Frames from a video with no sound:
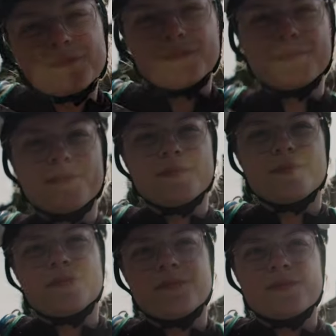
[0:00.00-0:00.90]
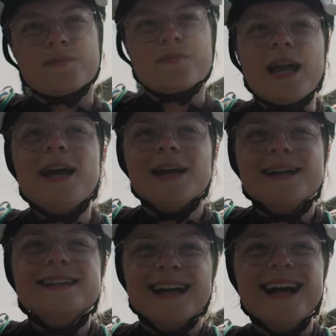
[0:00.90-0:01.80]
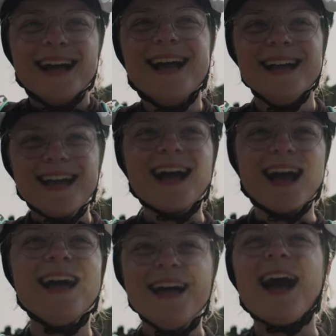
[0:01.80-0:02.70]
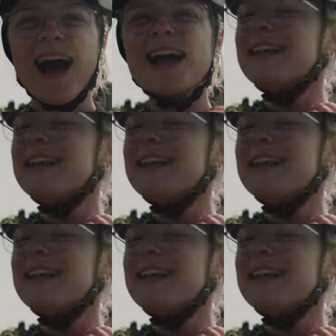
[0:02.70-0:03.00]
of a long way it is, even if you're doing it in 5 days.